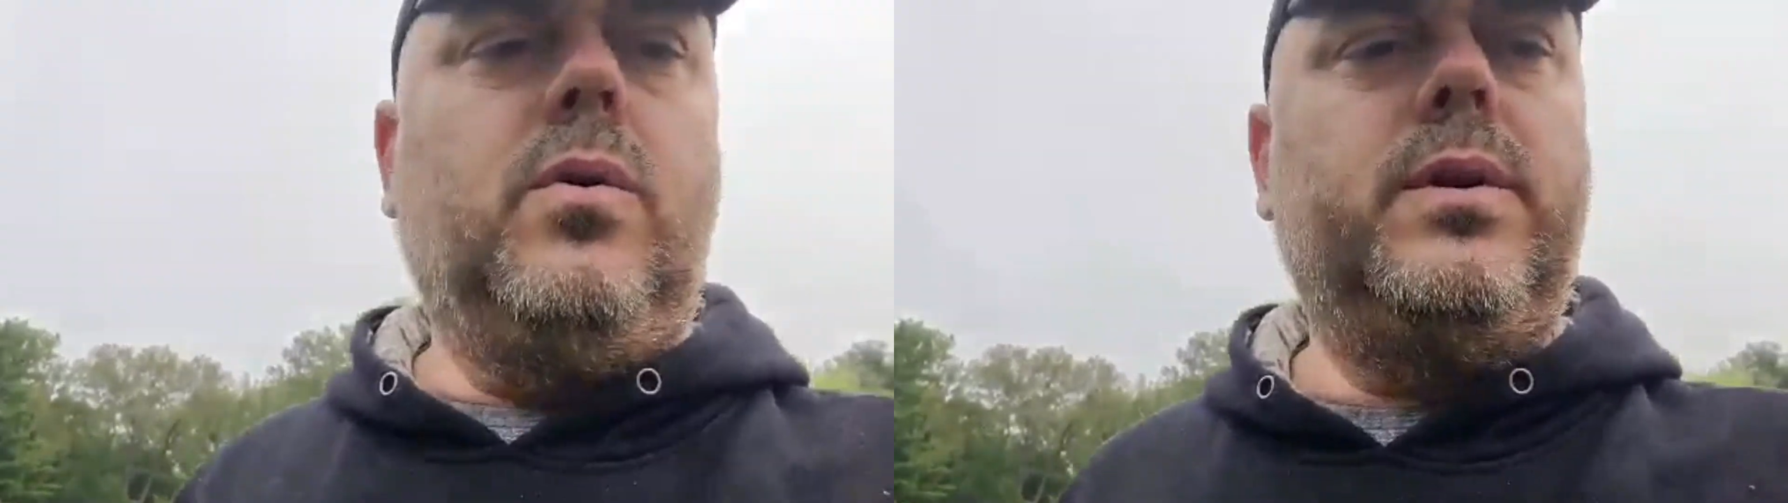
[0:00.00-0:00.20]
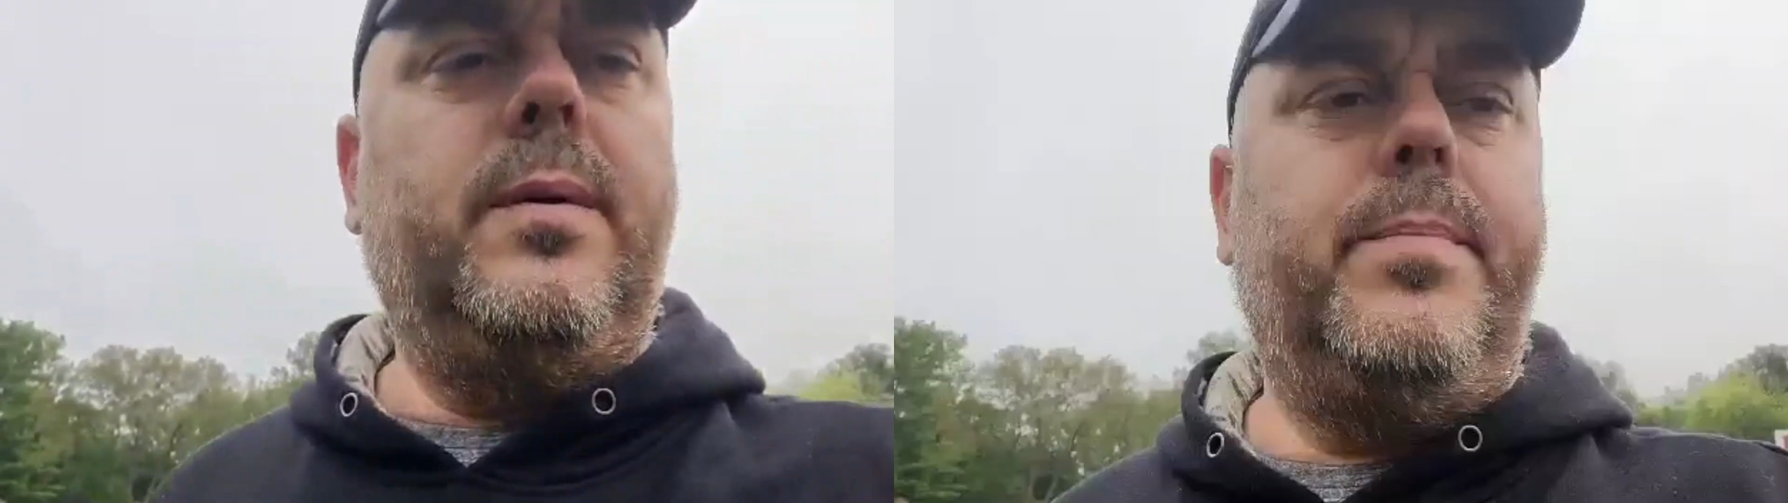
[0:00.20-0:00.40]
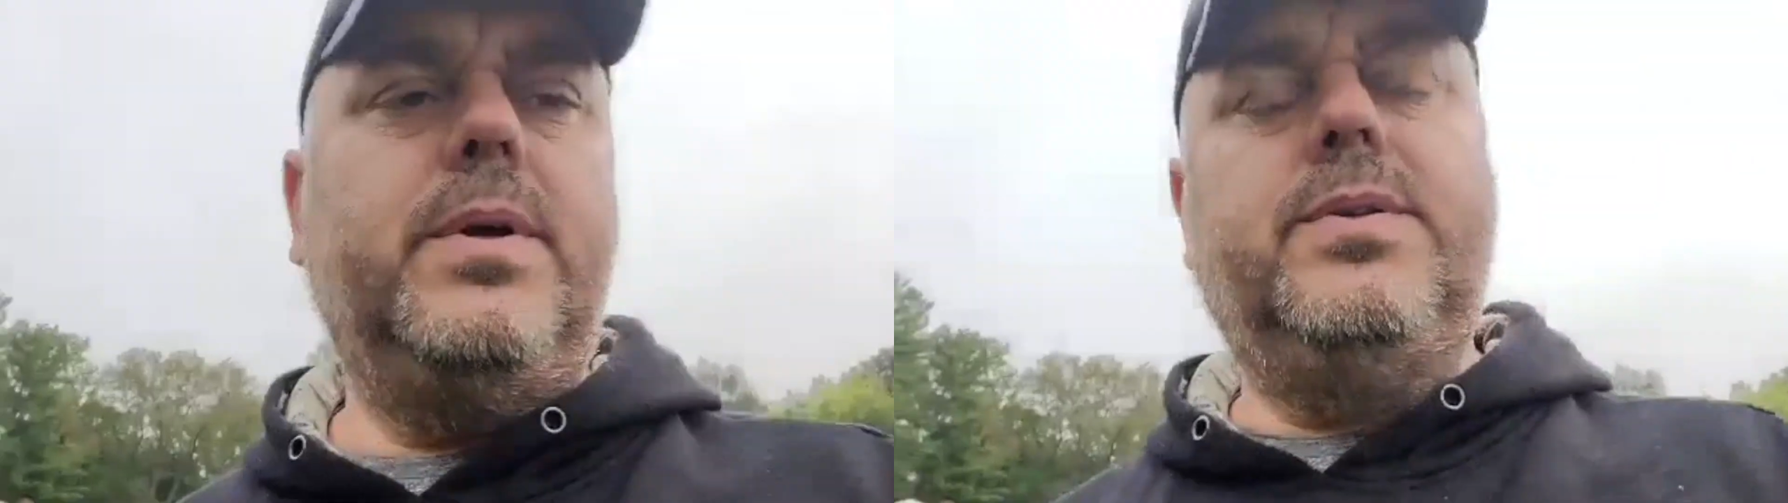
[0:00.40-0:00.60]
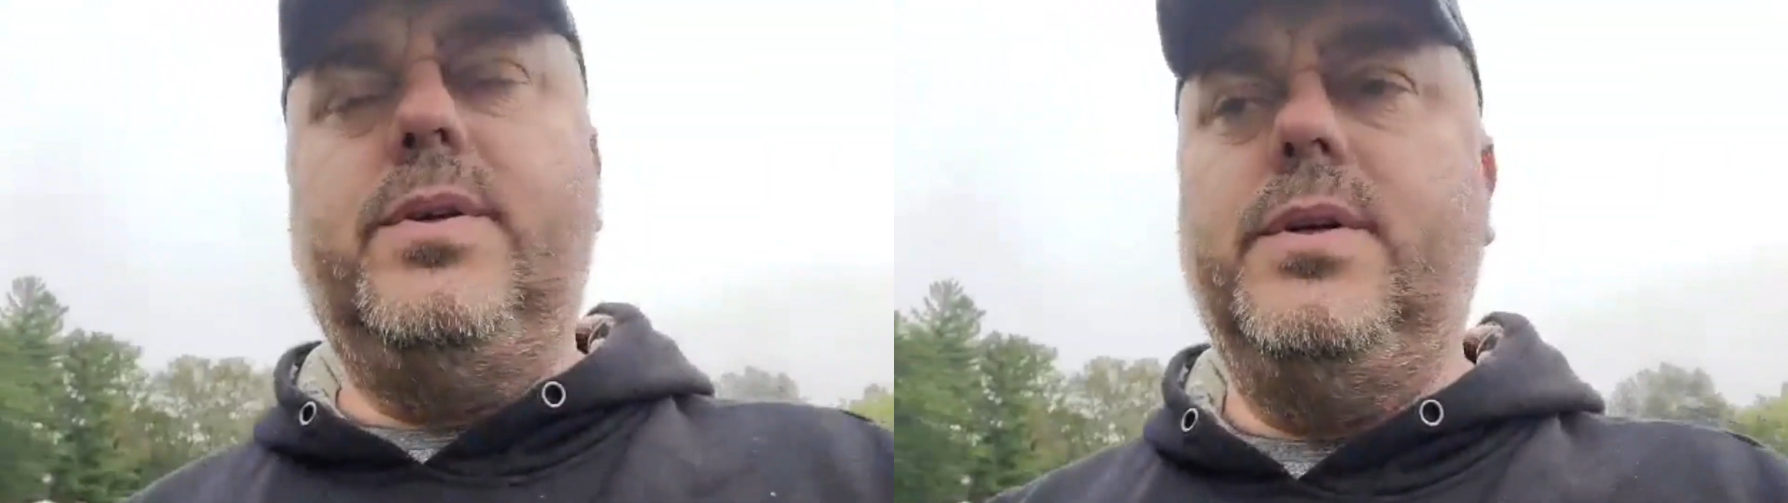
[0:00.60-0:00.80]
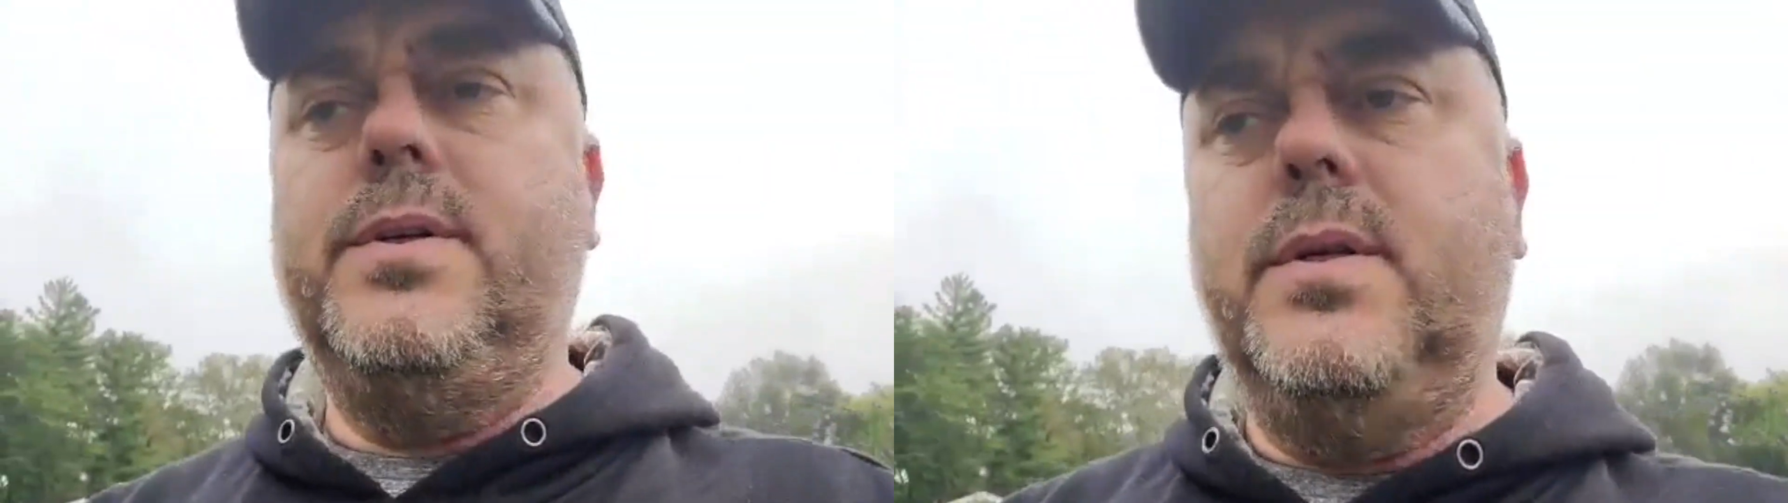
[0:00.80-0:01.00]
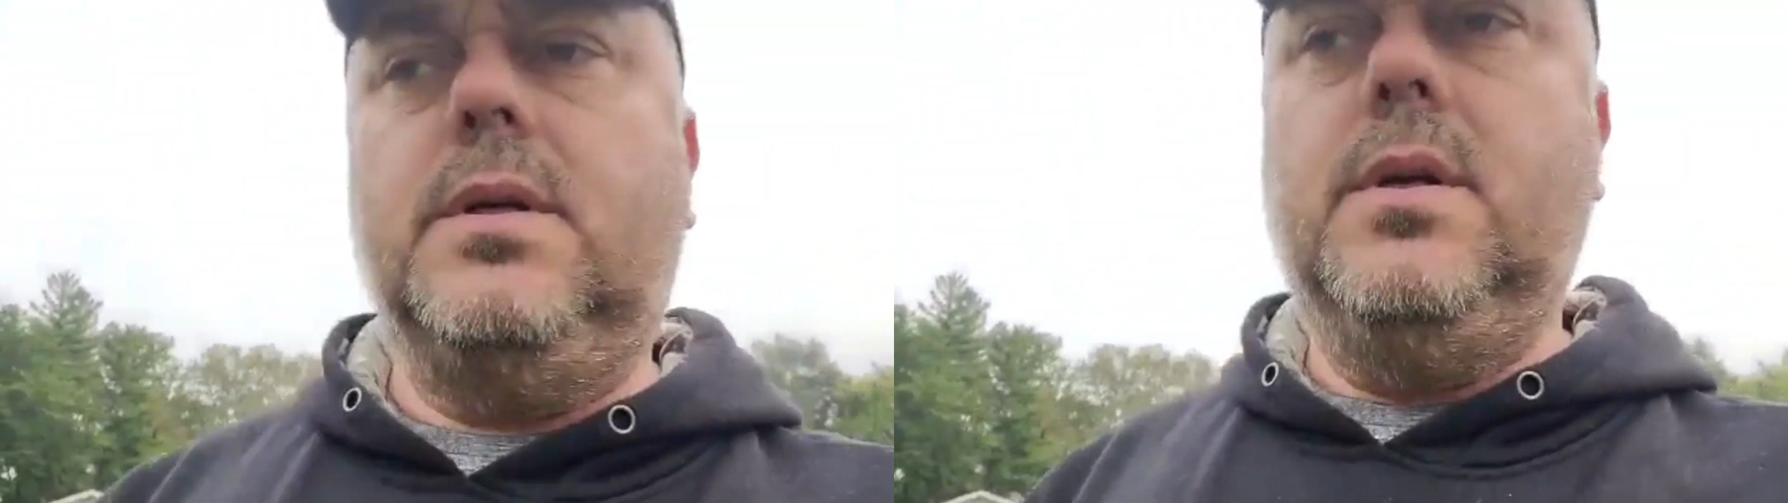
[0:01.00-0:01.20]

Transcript: temperatures